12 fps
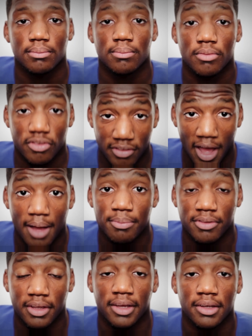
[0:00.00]
Stop
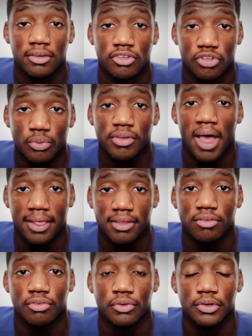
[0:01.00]
saying she was asking
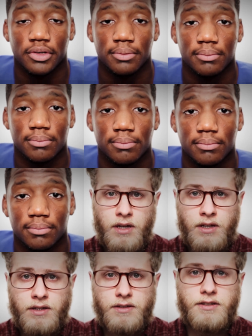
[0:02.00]
for it.
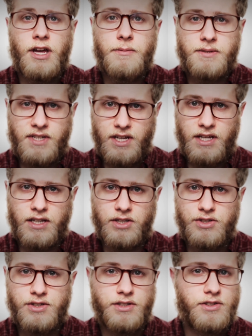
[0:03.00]
Stop saying
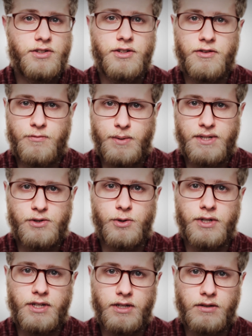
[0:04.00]
she shouldn't have been
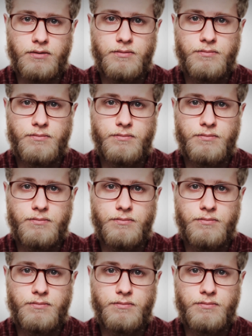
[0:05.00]
drinking.